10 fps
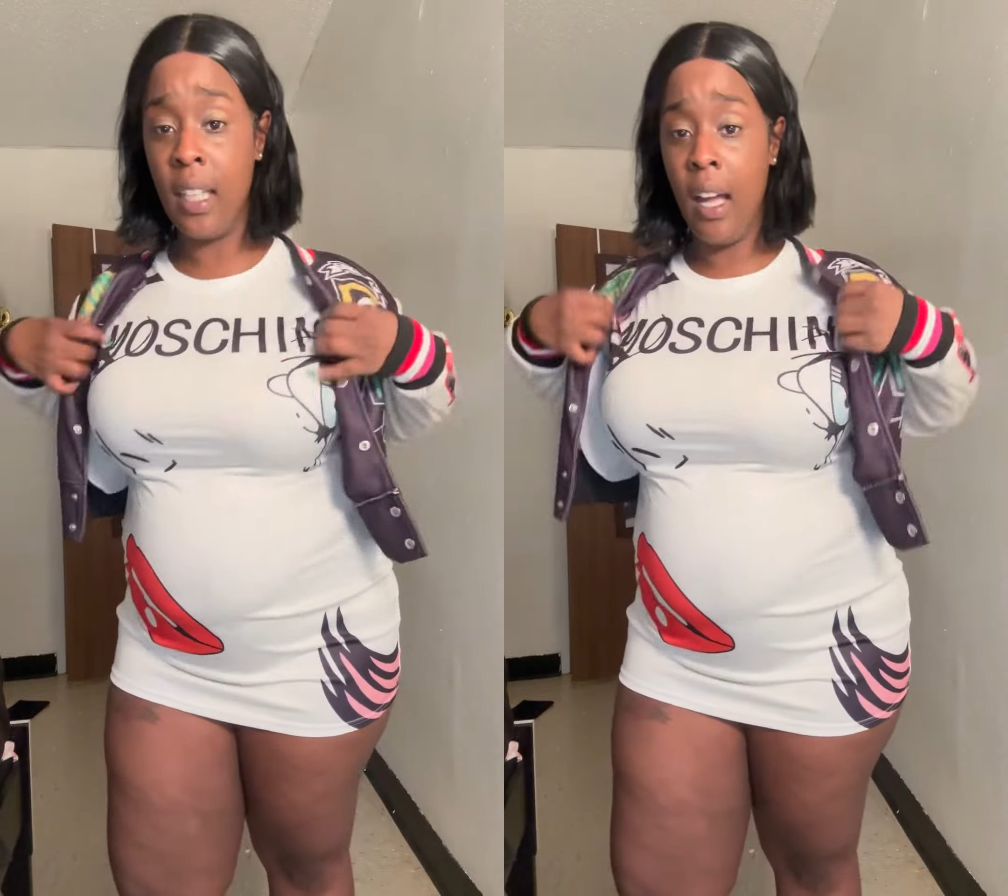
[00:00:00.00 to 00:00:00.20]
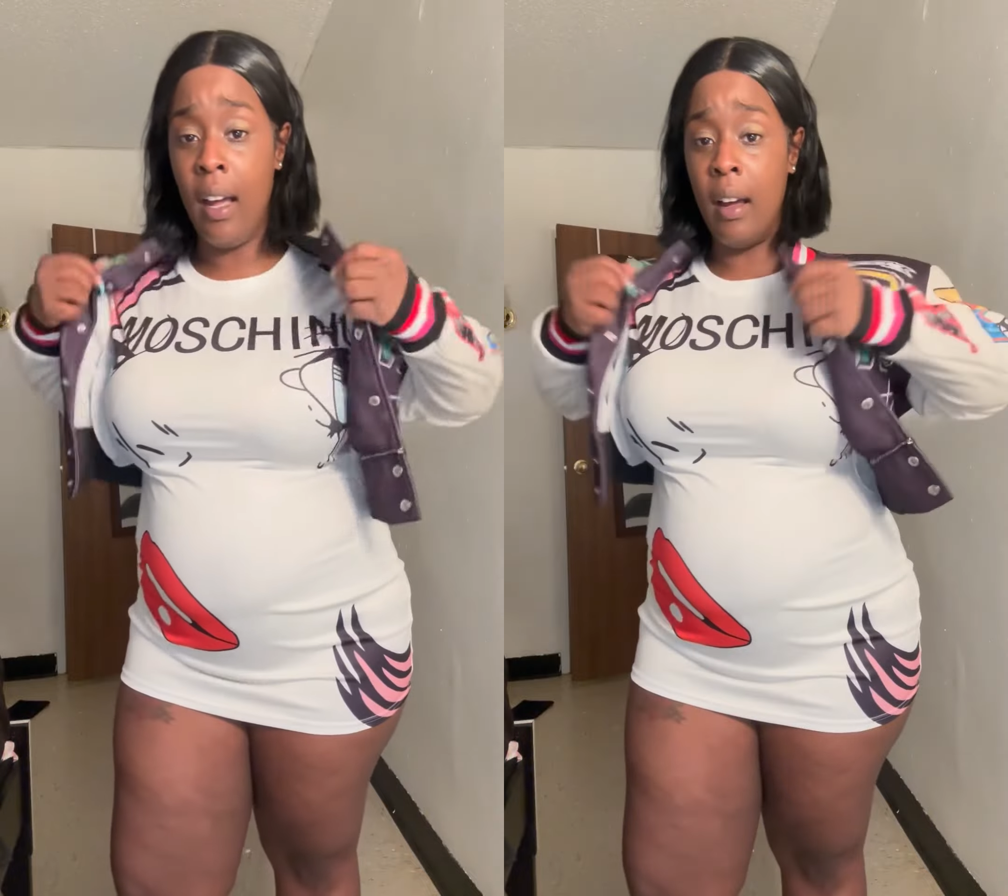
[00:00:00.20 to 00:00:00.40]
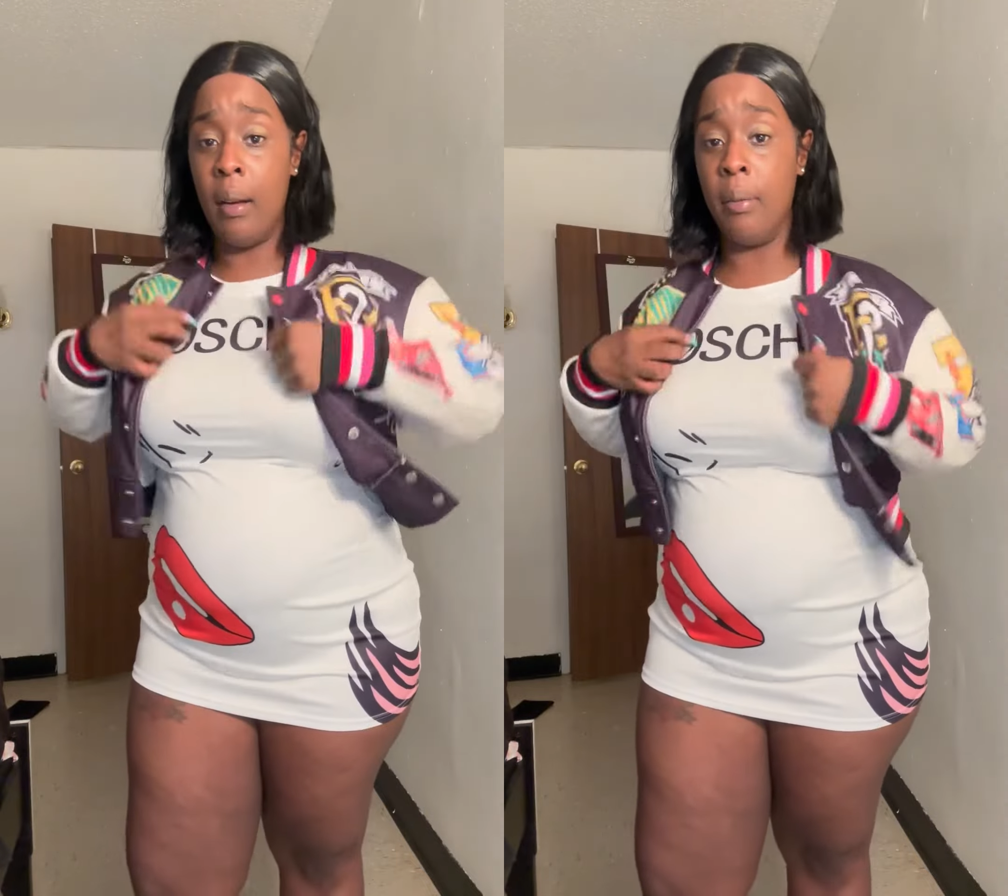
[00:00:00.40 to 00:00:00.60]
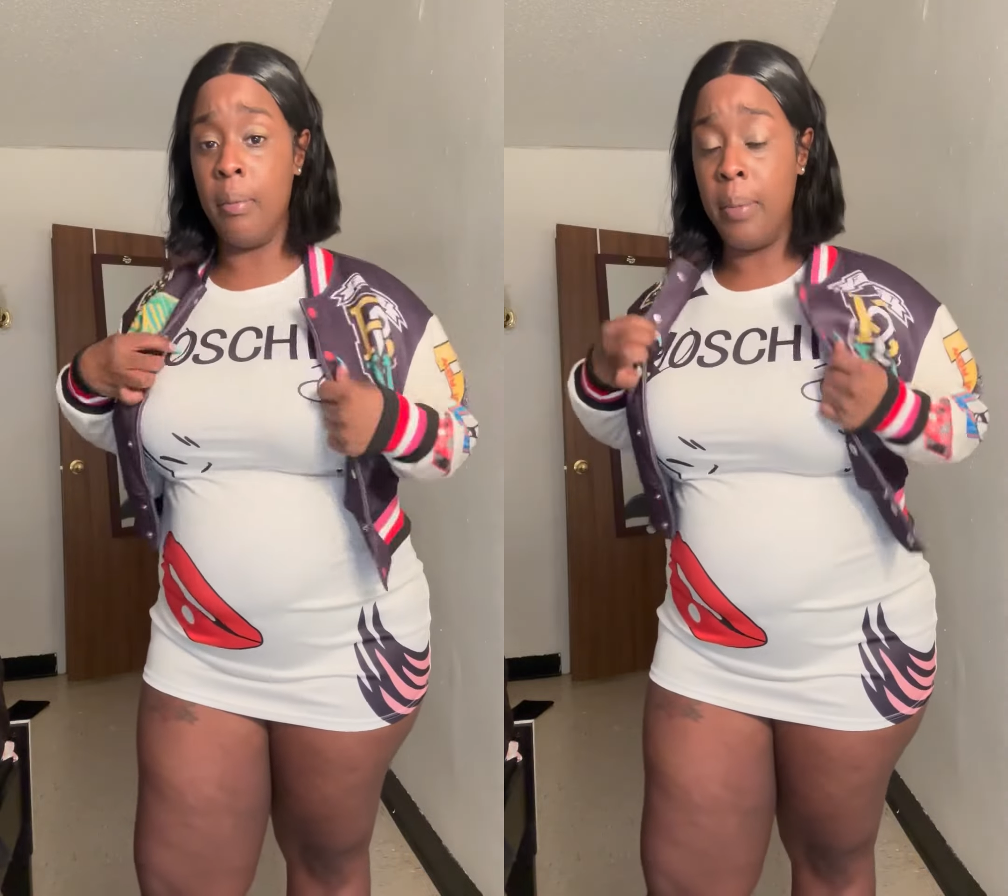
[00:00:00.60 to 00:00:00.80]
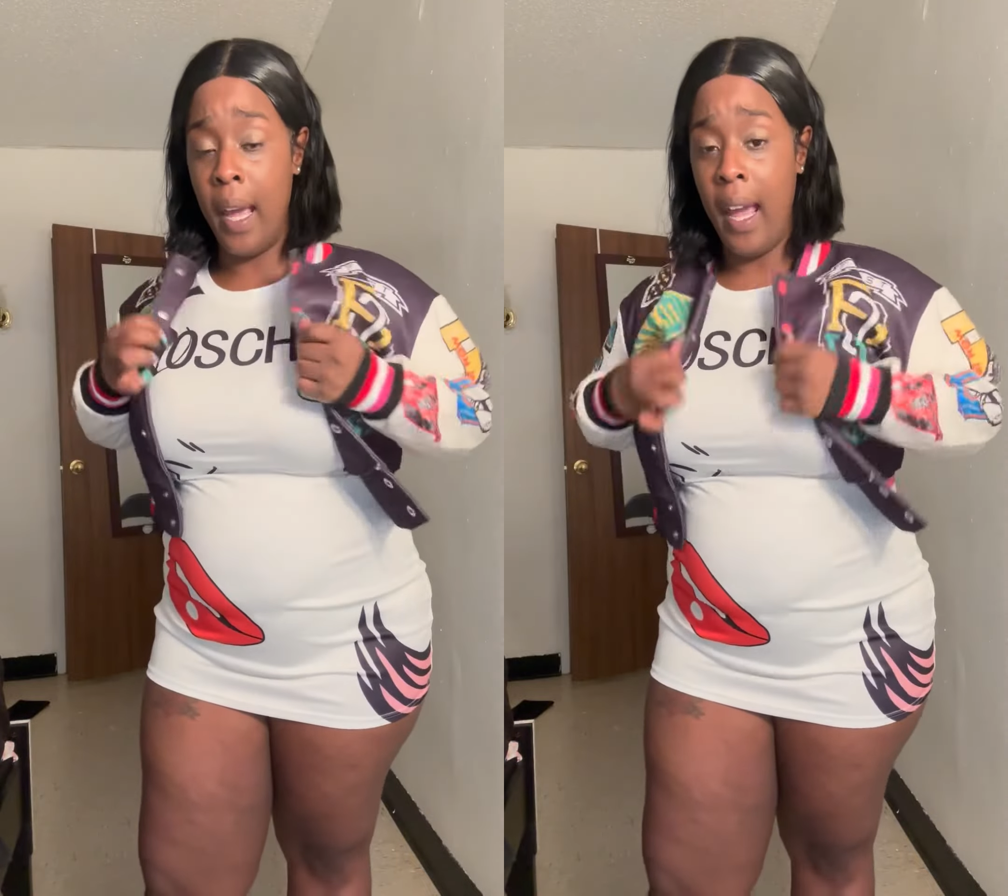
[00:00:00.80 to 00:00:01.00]

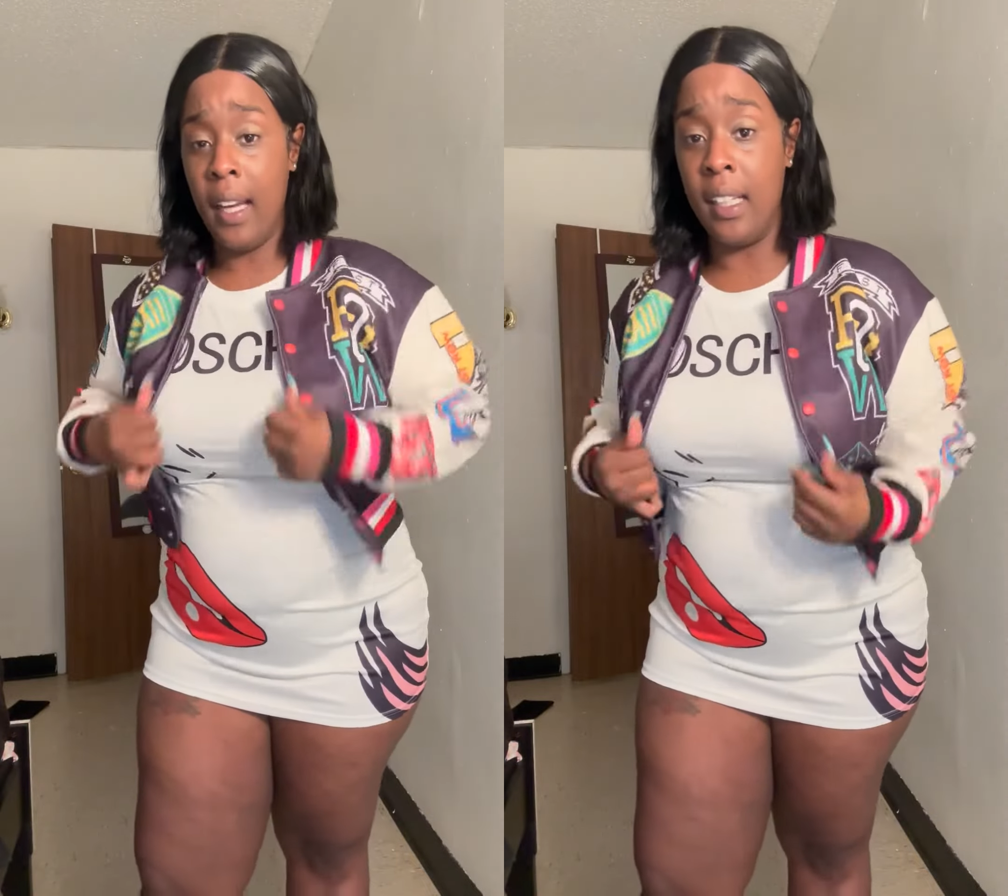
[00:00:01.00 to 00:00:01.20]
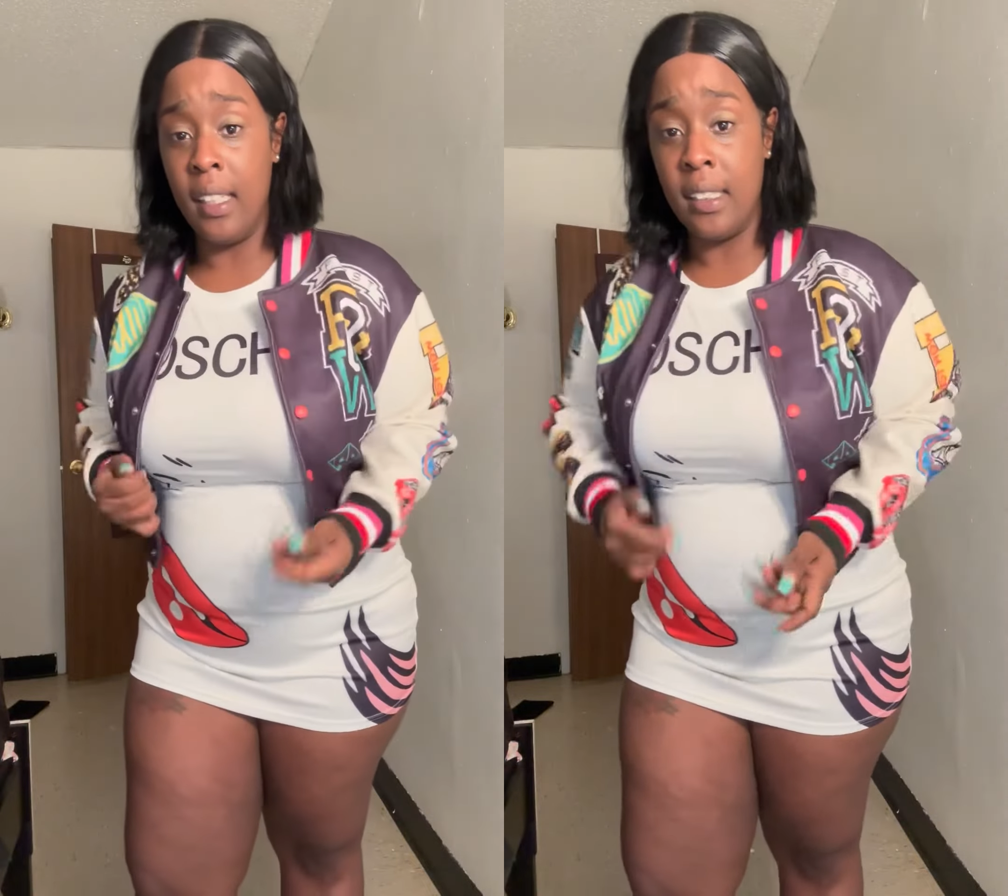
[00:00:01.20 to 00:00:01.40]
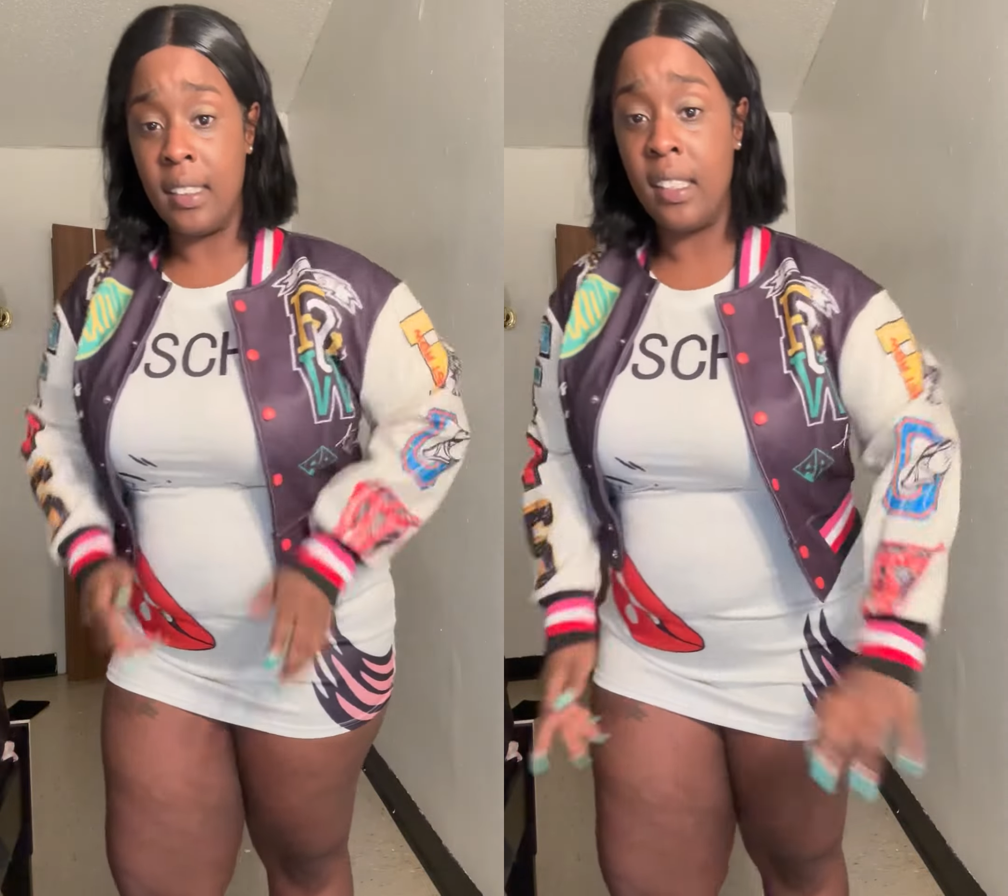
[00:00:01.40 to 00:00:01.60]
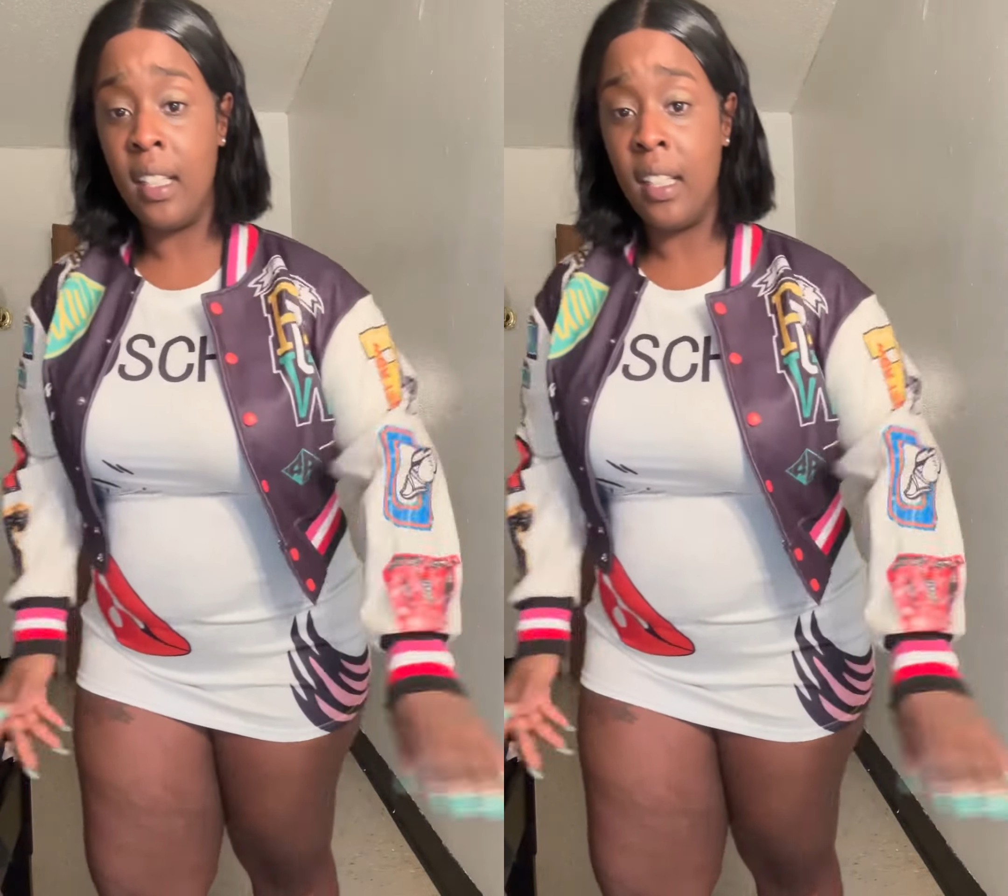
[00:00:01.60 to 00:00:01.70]
time. Baddies.